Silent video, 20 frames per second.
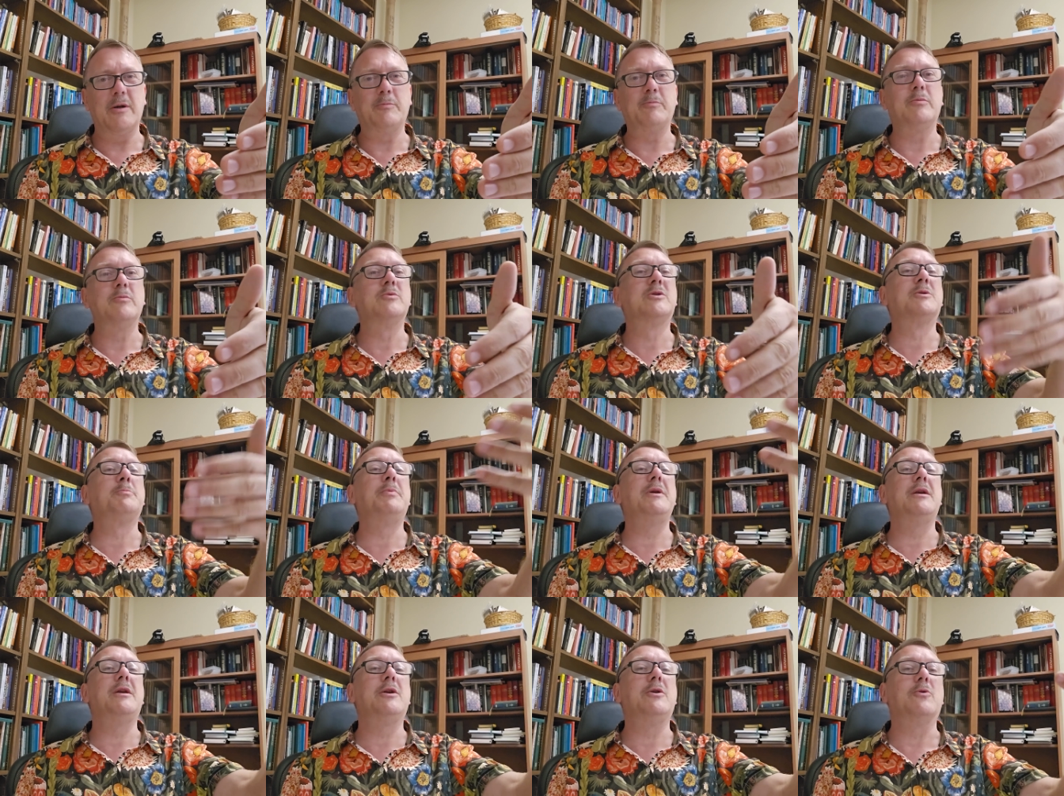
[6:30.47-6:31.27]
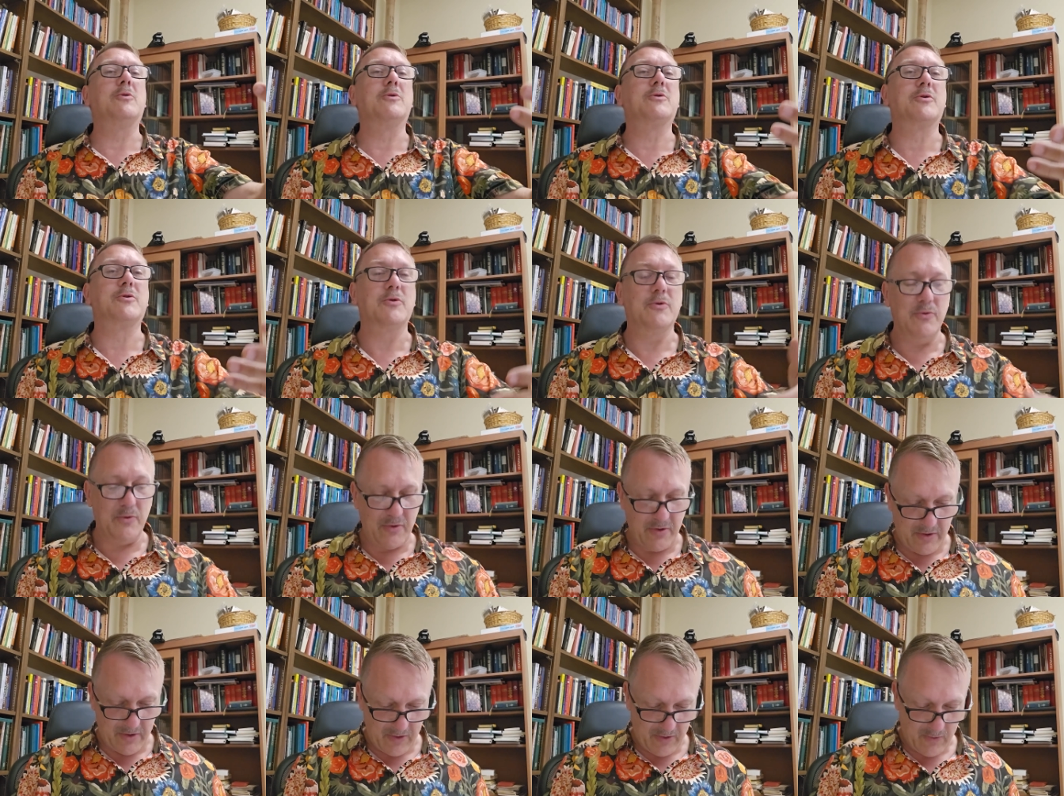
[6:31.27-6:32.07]
um, speak your
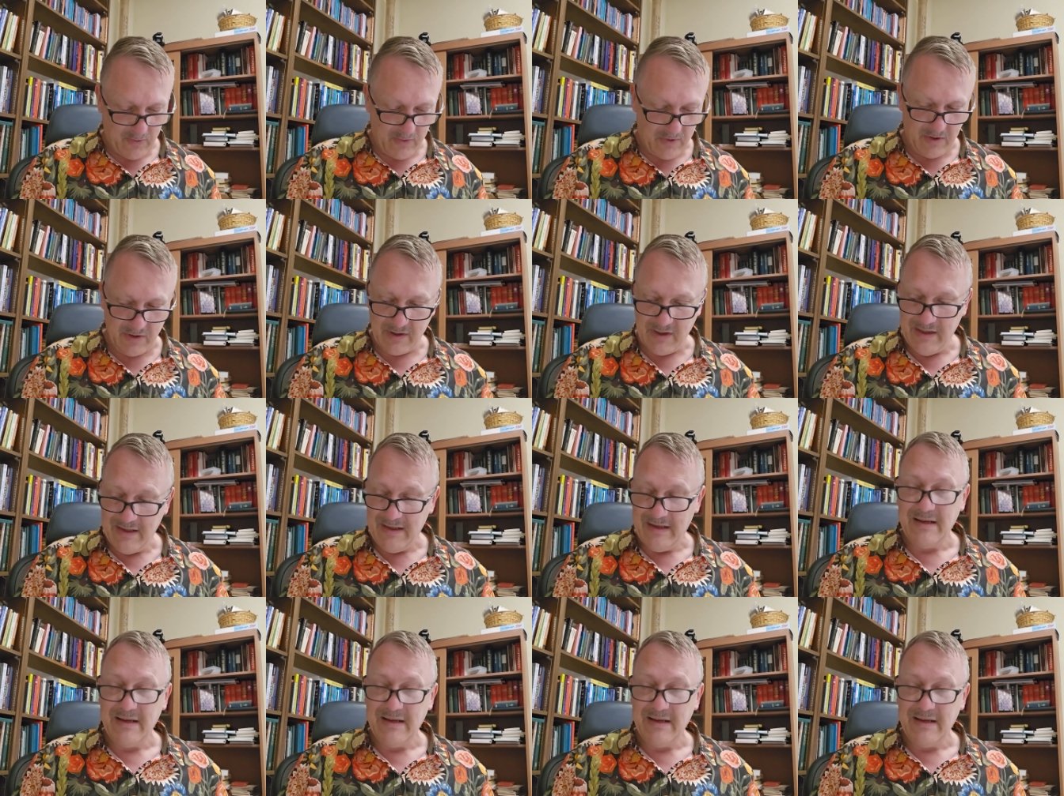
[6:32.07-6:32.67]
truth to the world.